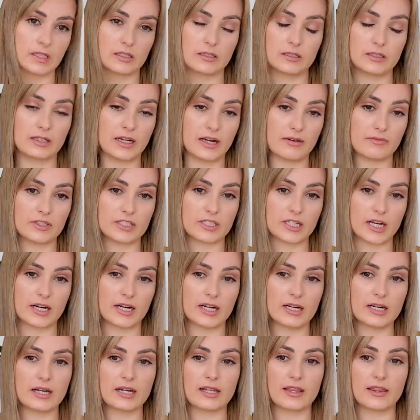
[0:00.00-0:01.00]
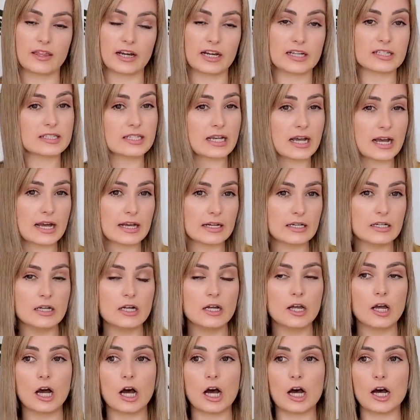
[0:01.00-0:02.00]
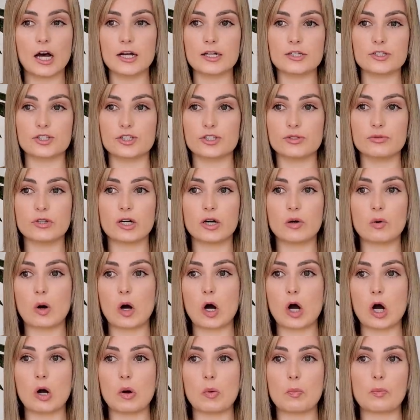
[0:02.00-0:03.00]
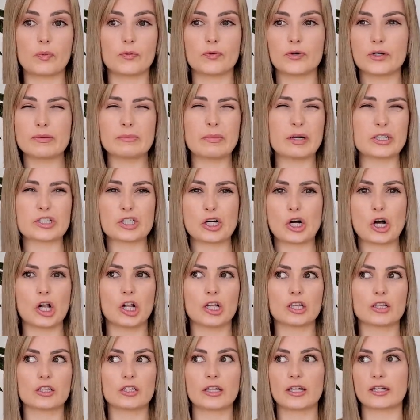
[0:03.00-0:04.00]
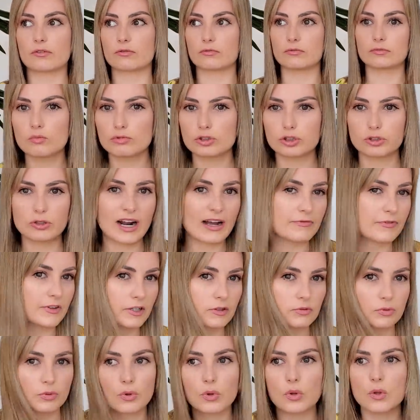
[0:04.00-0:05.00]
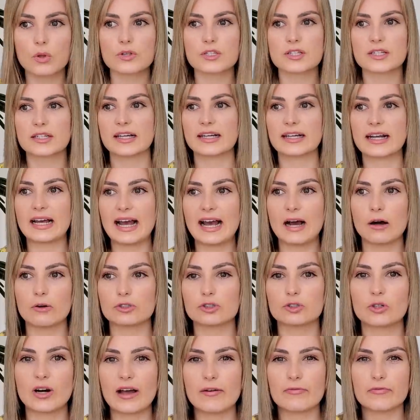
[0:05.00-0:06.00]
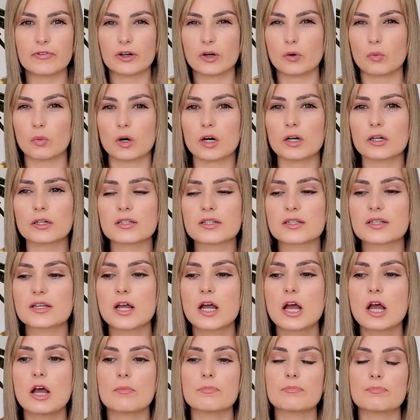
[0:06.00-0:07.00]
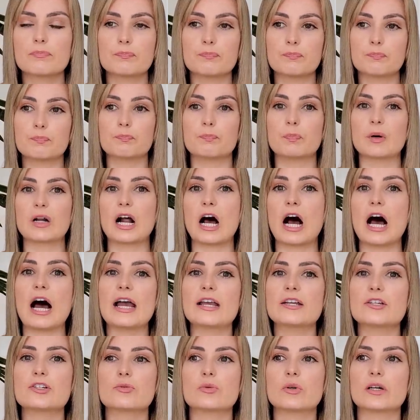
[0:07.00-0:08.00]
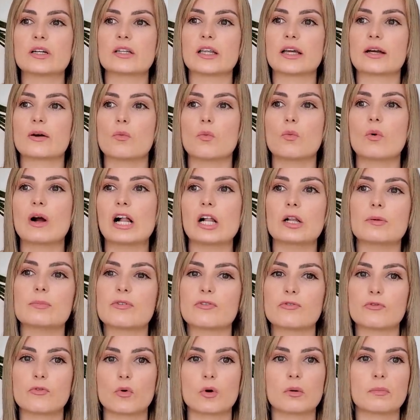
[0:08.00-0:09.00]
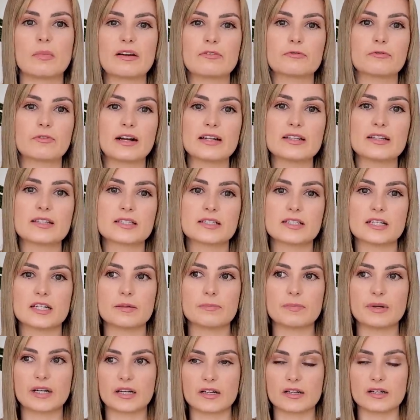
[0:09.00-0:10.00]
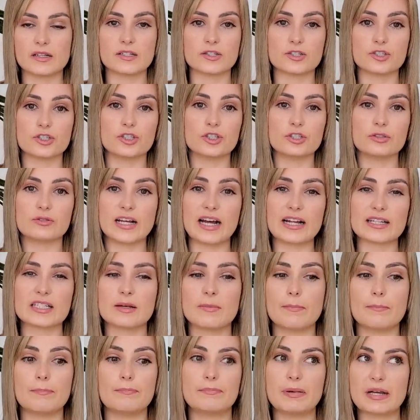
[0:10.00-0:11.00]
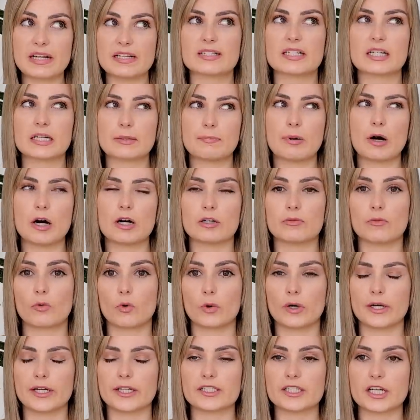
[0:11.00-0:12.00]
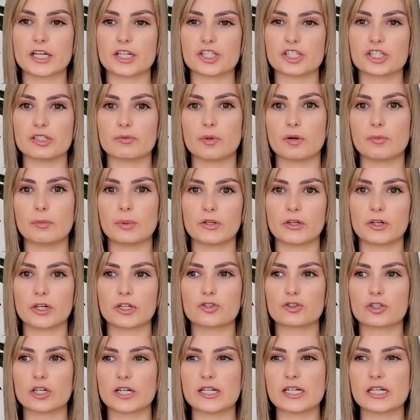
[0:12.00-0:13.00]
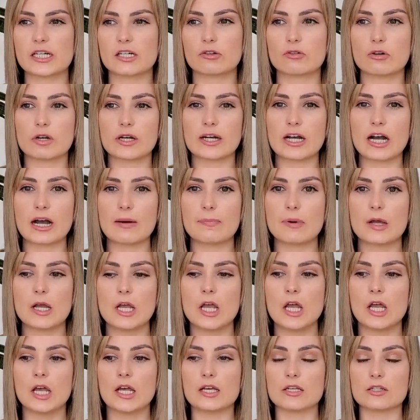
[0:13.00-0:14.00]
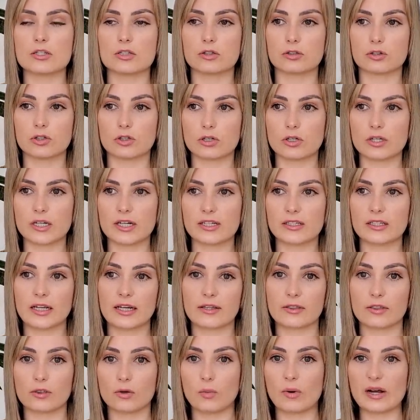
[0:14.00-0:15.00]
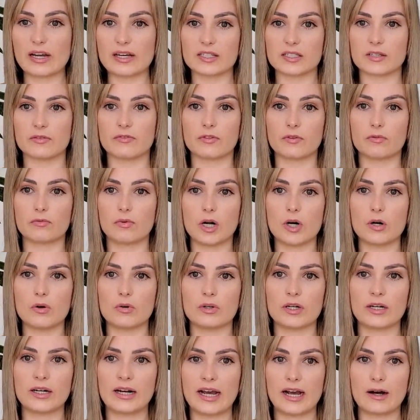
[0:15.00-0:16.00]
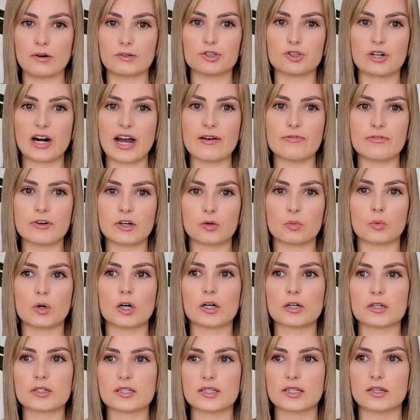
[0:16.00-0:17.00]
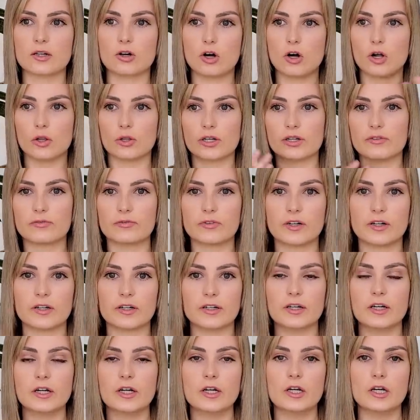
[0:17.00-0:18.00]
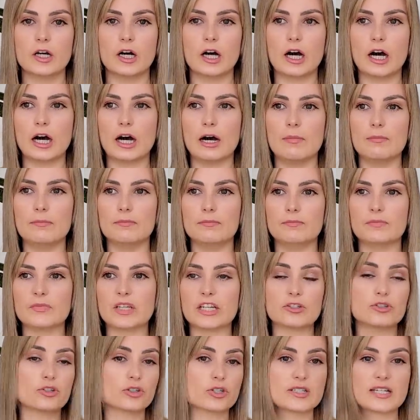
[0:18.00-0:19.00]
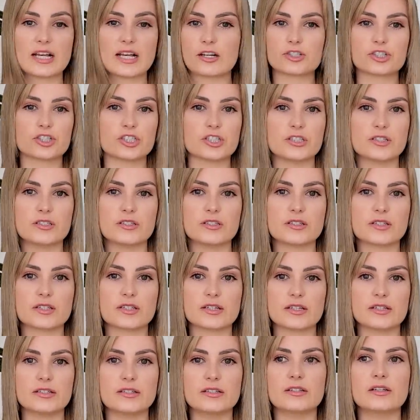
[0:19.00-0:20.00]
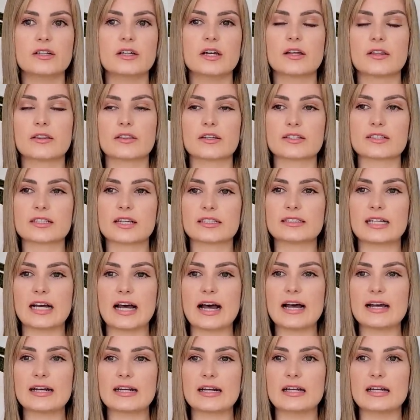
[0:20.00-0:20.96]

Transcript: Never done it. That said, I do know pretty much all the like traffic rules and like how traffic works, but I knew it like well before my friends did because that's a basic part of orientation and mobility training growing up is learning like the ways of the road and how traffic works and all the different intersections and things like that.